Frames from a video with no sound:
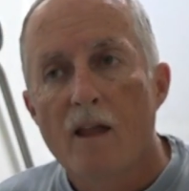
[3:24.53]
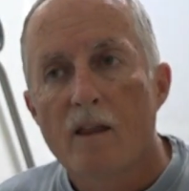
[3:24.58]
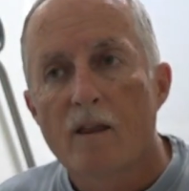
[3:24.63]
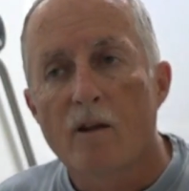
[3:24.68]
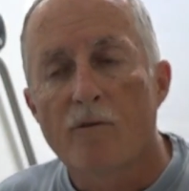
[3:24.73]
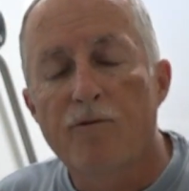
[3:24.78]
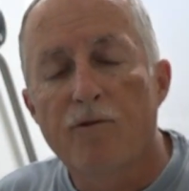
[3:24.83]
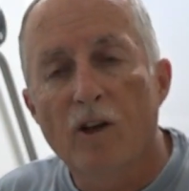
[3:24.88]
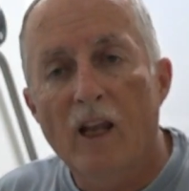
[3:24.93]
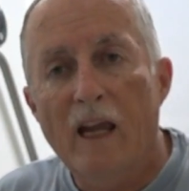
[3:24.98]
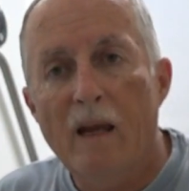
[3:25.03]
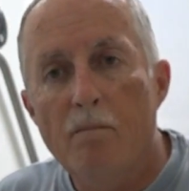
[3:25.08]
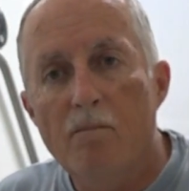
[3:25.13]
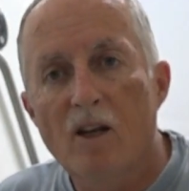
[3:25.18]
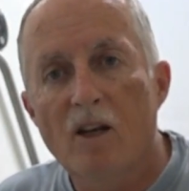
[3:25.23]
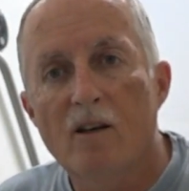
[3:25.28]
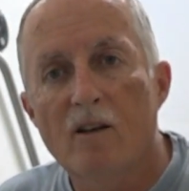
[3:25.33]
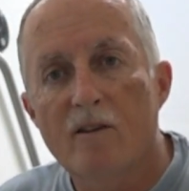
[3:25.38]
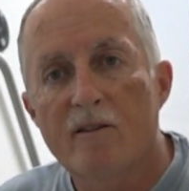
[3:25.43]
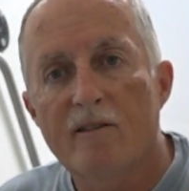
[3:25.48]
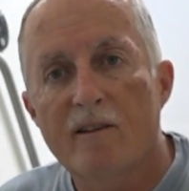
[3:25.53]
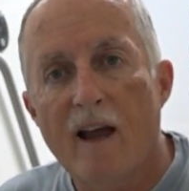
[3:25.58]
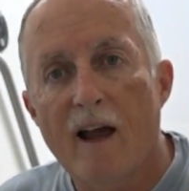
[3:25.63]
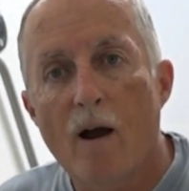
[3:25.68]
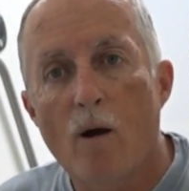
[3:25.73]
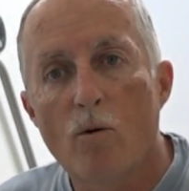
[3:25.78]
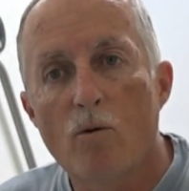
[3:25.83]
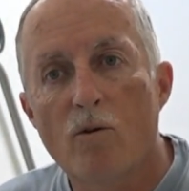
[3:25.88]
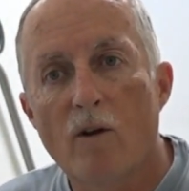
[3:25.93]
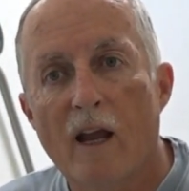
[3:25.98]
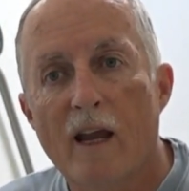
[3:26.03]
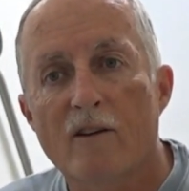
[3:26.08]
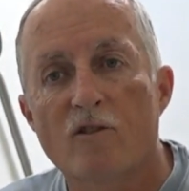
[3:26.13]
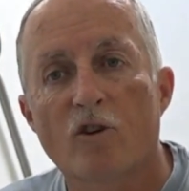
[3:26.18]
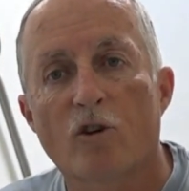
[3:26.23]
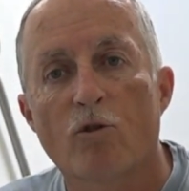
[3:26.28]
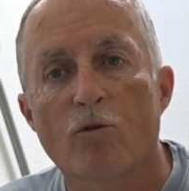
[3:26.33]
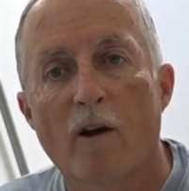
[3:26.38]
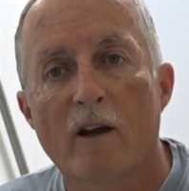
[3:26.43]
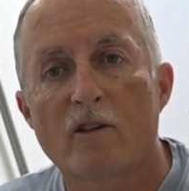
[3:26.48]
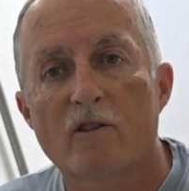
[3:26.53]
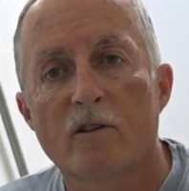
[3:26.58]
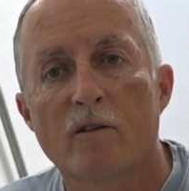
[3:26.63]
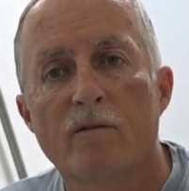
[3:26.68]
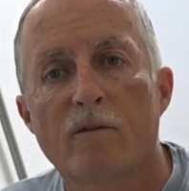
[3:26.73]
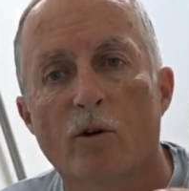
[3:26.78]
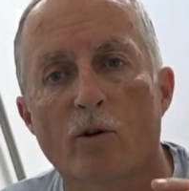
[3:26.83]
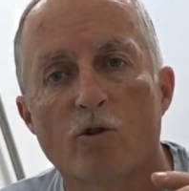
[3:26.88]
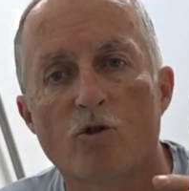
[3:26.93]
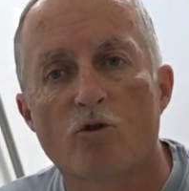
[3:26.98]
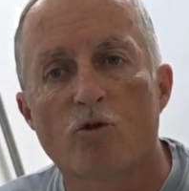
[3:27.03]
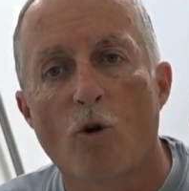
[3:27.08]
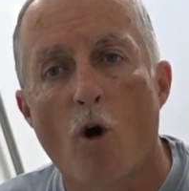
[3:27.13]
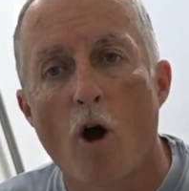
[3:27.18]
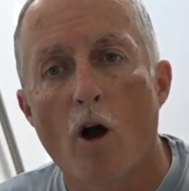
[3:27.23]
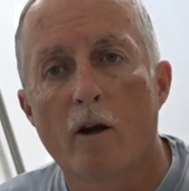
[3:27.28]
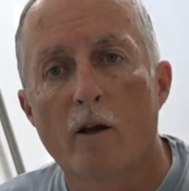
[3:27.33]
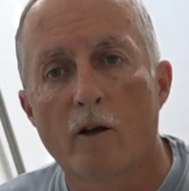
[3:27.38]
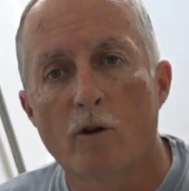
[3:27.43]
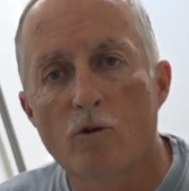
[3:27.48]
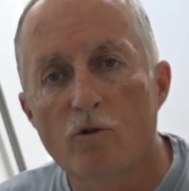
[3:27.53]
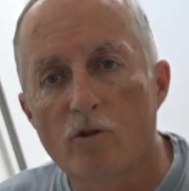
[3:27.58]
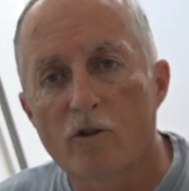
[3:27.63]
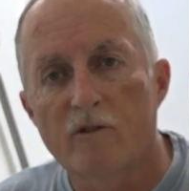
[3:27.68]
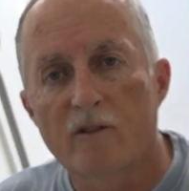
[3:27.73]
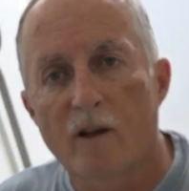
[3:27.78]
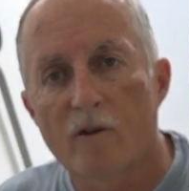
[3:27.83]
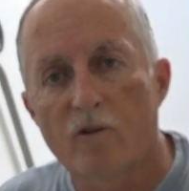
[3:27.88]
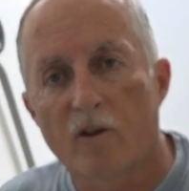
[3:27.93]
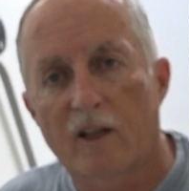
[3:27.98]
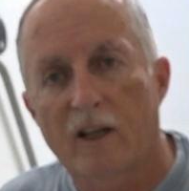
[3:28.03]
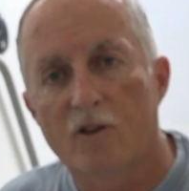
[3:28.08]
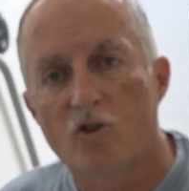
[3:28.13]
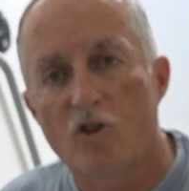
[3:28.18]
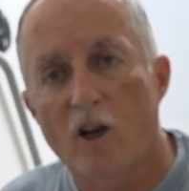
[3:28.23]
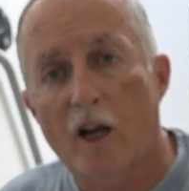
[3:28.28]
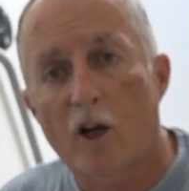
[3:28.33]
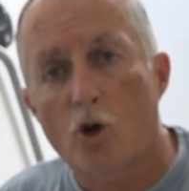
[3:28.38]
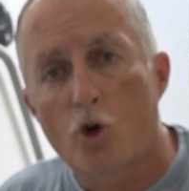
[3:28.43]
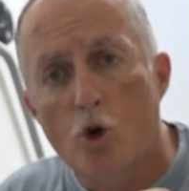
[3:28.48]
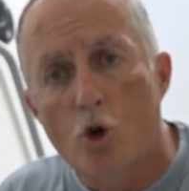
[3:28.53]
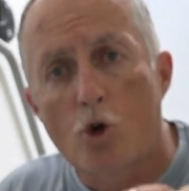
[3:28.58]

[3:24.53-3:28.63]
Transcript: the flame didn't sound as aggressive or strong. It usually sounds like a jet.